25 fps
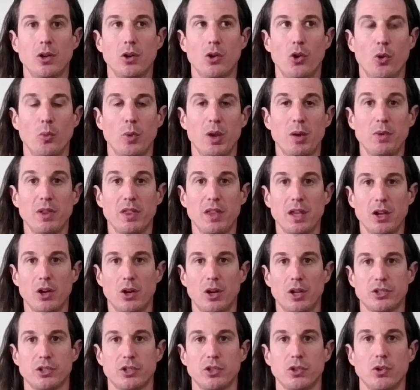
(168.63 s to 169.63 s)
Or maybe they
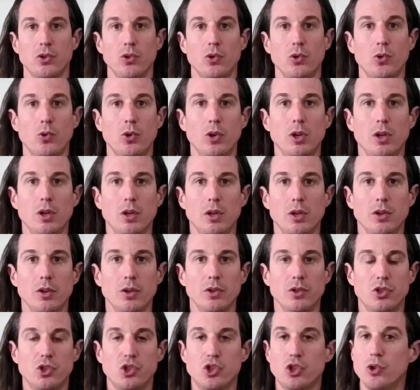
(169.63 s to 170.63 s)
also
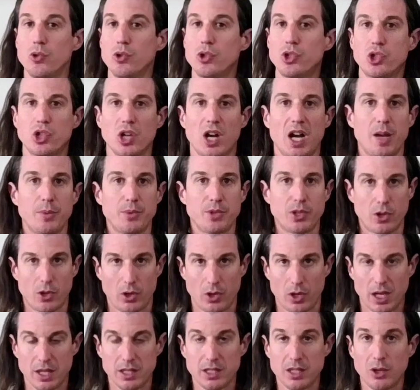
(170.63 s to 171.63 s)
choose jobs that
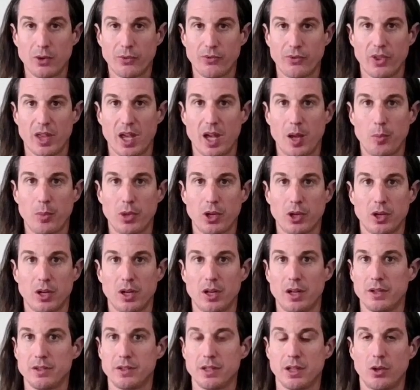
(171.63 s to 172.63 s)
aren't ideal for them
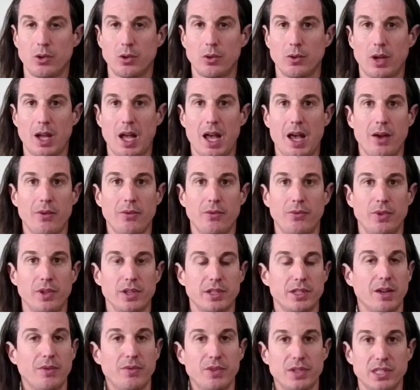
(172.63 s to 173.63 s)
because they don't have the
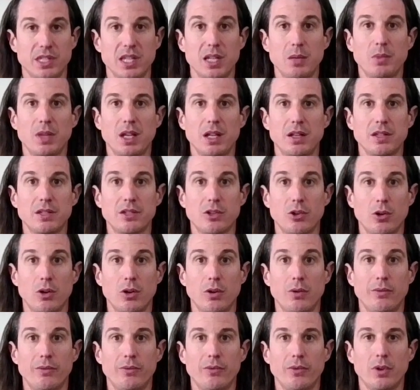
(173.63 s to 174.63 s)
self-esteem they
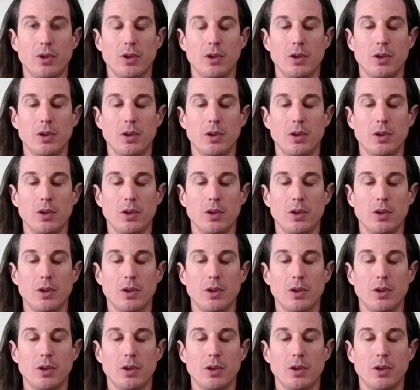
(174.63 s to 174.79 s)
deserve.